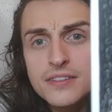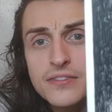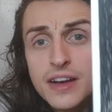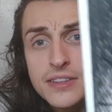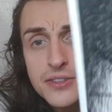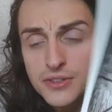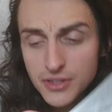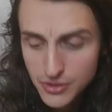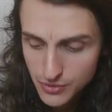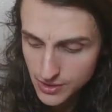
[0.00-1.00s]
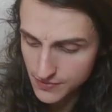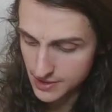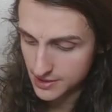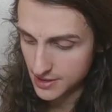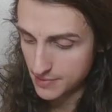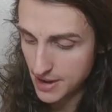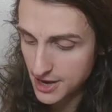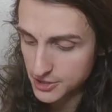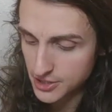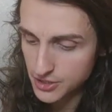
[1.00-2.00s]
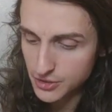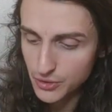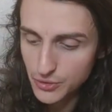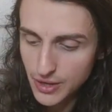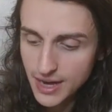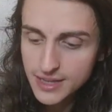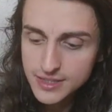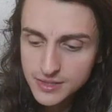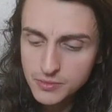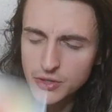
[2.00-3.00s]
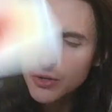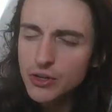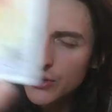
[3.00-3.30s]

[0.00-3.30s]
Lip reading: Faster than you even imagined. You know, you had some good